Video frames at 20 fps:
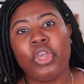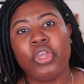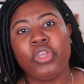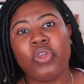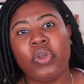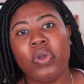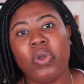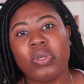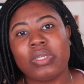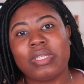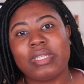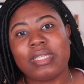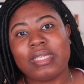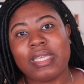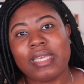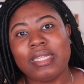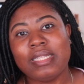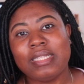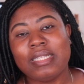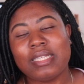your
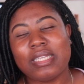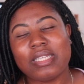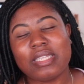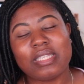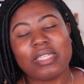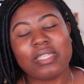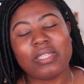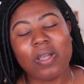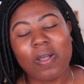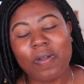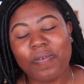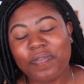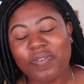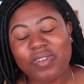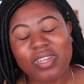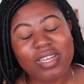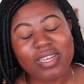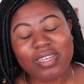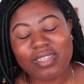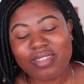skin's
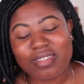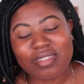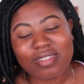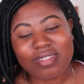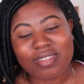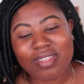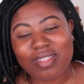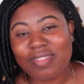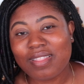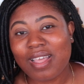softness.